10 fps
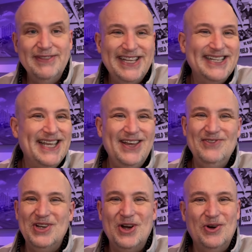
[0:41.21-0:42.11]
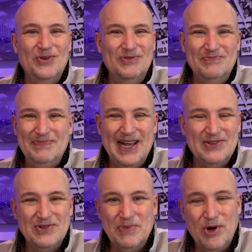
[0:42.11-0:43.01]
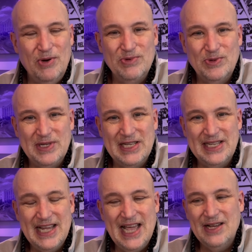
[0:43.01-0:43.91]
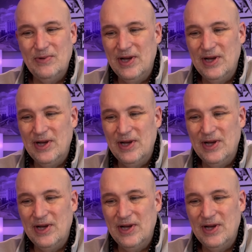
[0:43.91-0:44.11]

Look, you know Patrick Mahomes went to Tech.